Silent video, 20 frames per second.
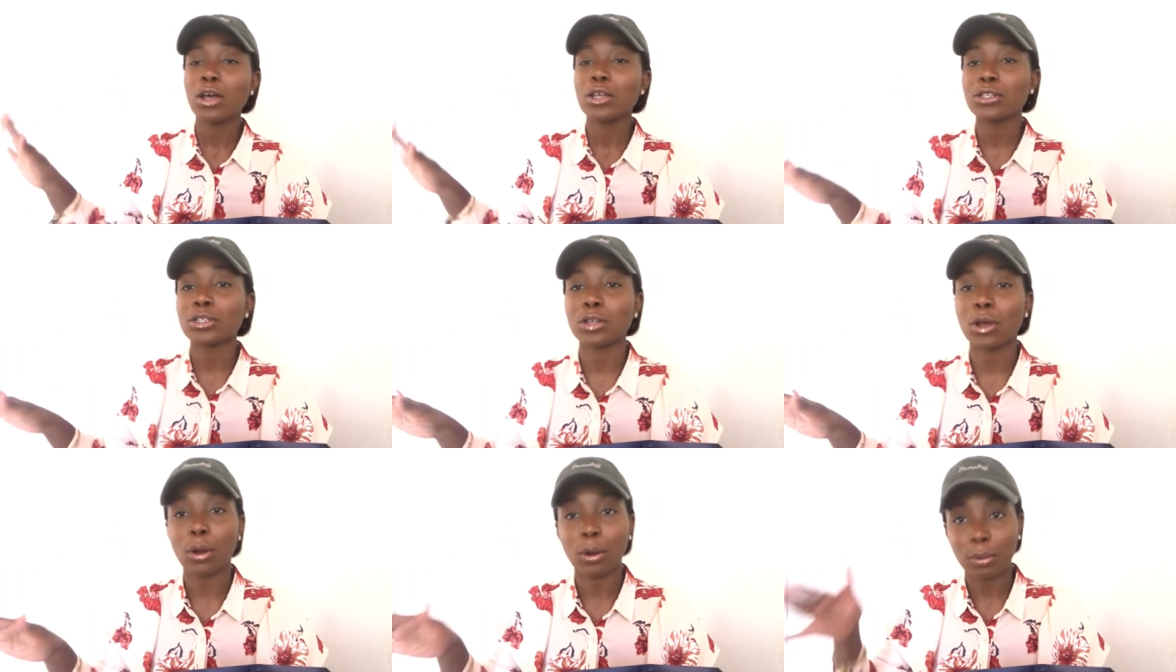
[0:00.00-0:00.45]

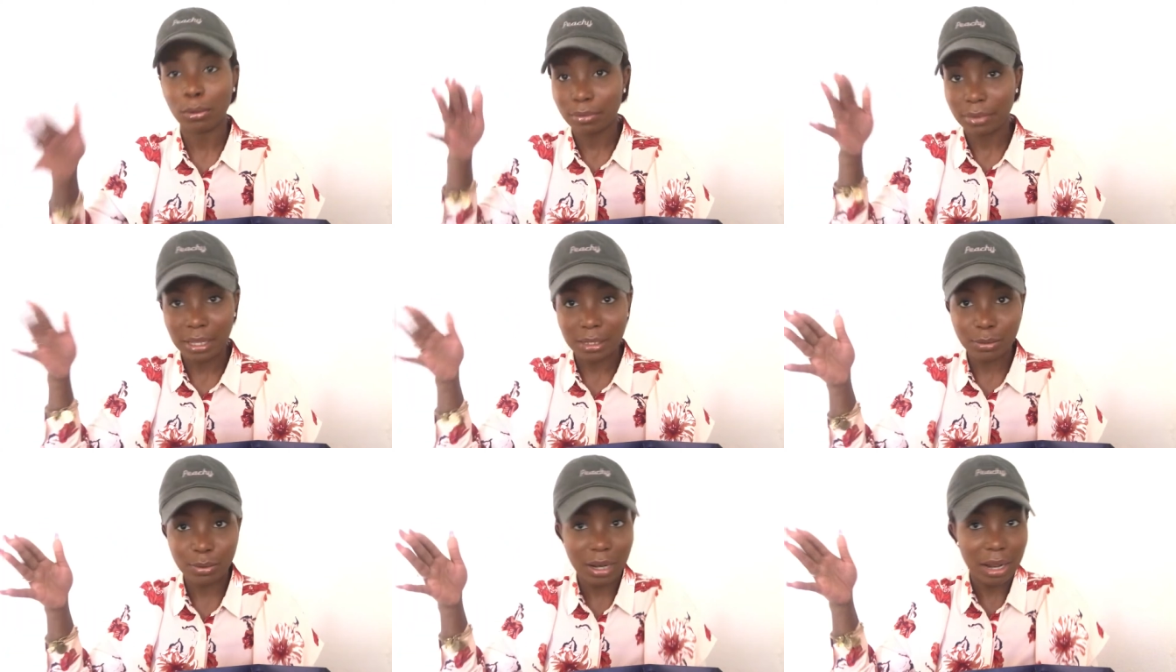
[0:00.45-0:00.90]
So,
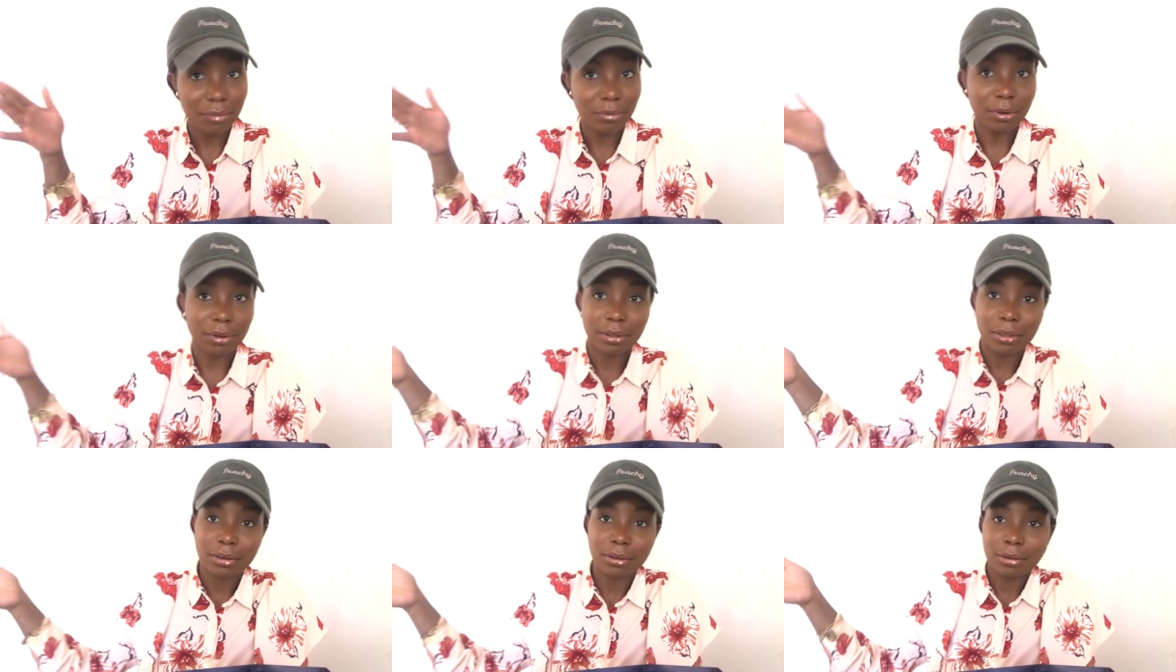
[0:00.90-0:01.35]
that's
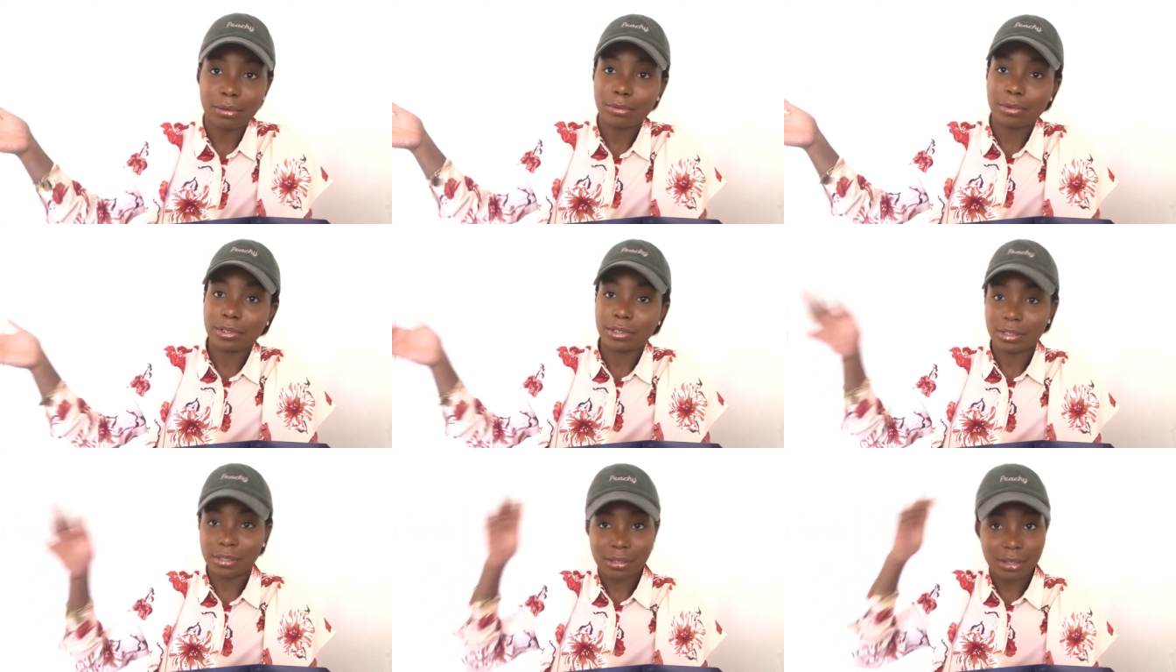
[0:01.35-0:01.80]
whatever. You know,
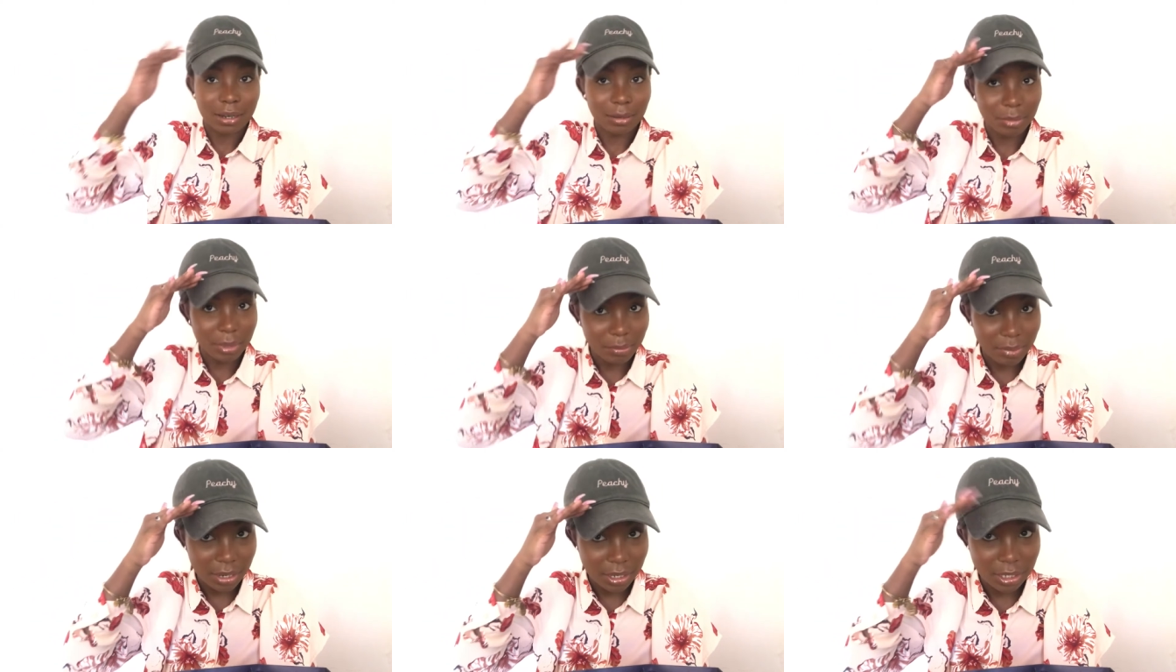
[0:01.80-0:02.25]
we're just going
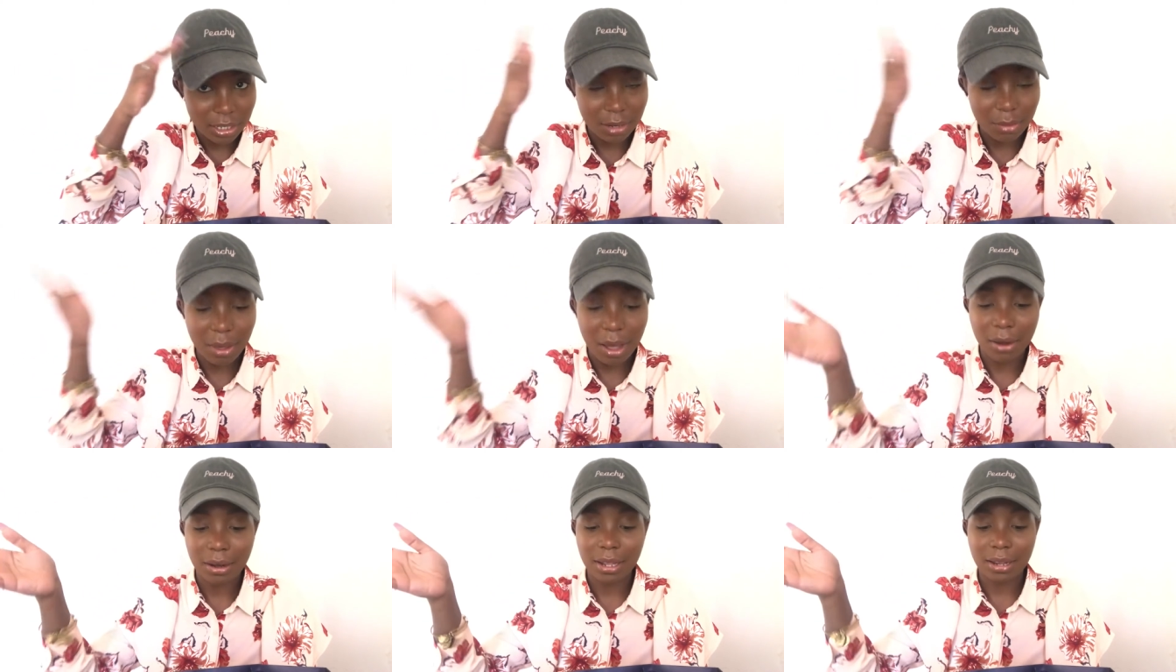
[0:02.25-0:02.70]
to be peachy
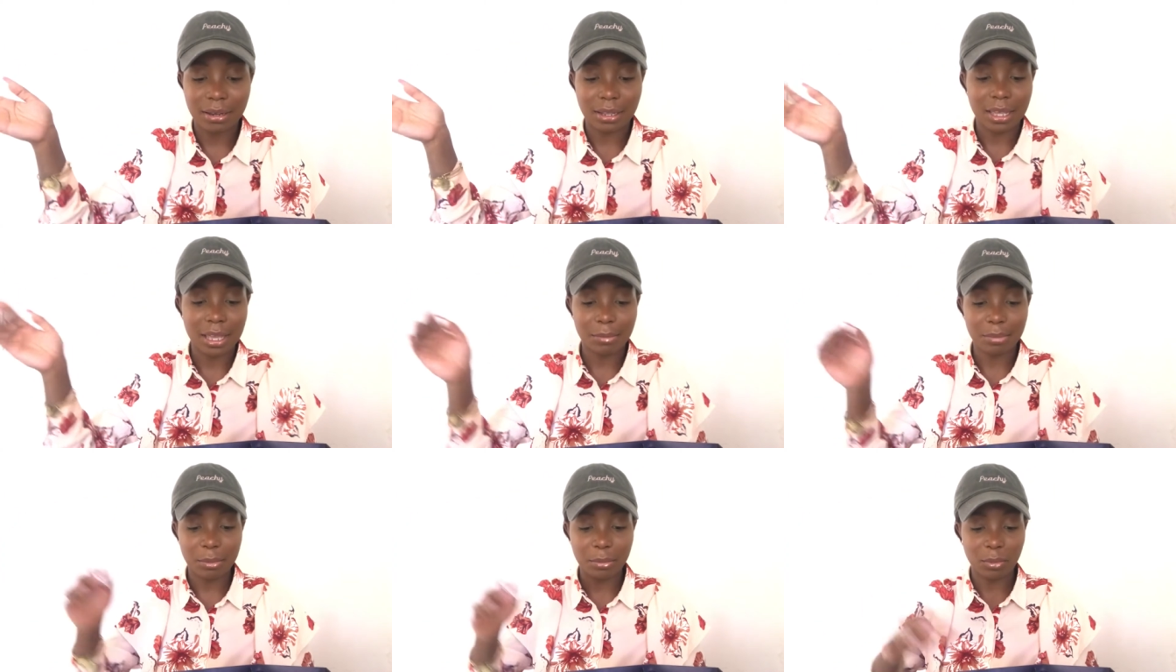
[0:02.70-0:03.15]
about it and
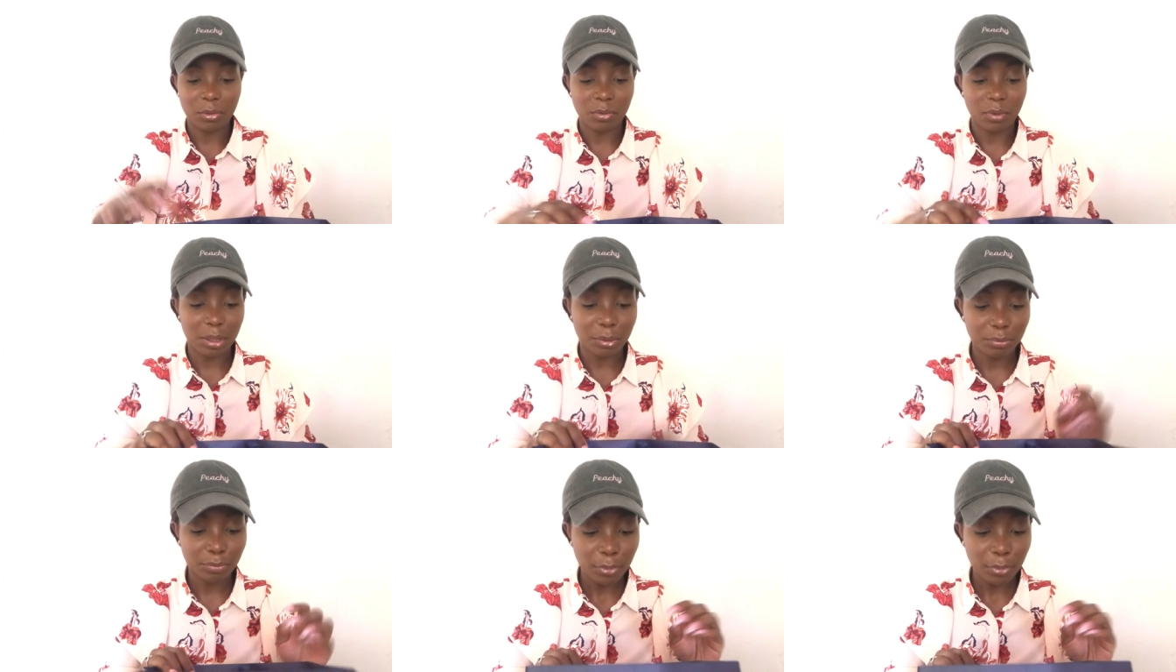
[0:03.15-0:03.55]
keep it moving.